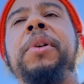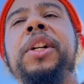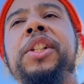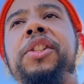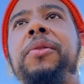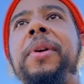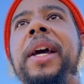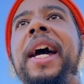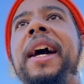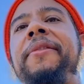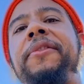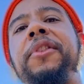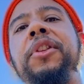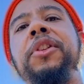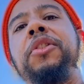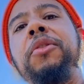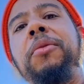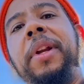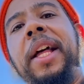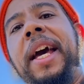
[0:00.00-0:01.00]
But you have
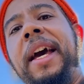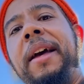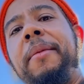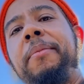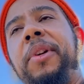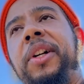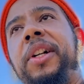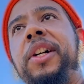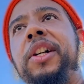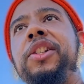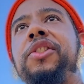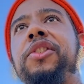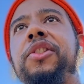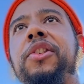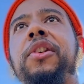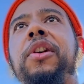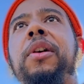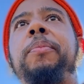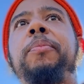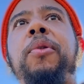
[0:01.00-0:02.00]
to do that because
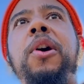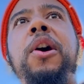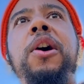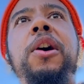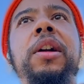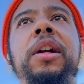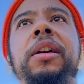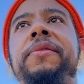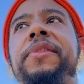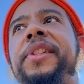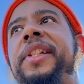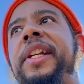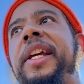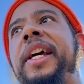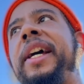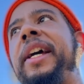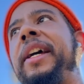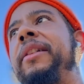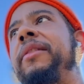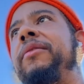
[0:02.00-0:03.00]
you're a part of
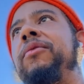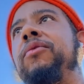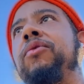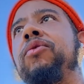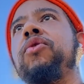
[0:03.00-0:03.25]
said